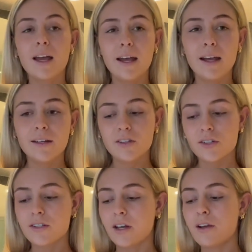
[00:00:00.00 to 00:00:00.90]
And
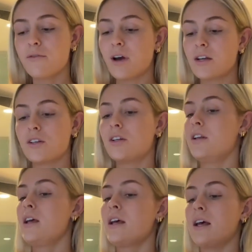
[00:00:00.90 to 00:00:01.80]
she's studying fashion
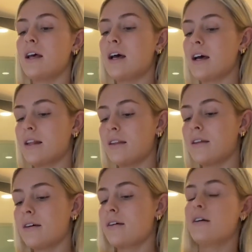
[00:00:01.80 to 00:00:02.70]
at
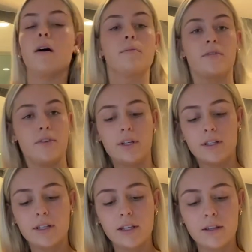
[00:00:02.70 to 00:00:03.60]
the AMFI.
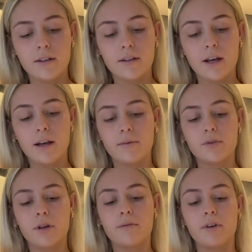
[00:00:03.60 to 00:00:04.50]
It's like the
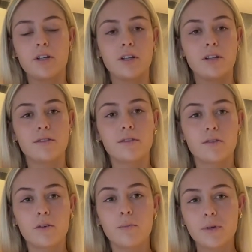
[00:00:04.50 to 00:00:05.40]
Amsterdam Fashion
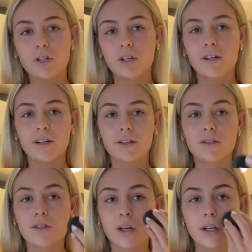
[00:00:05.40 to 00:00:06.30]
Institute, but she did an
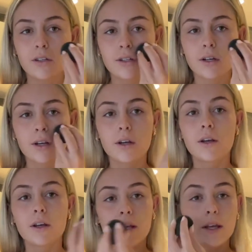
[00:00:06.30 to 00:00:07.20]
exchange
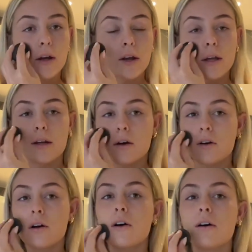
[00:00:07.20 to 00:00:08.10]
here in
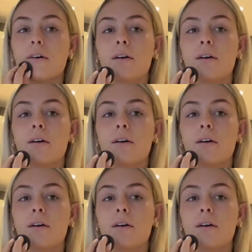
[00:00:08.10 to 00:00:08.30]
Hong Kong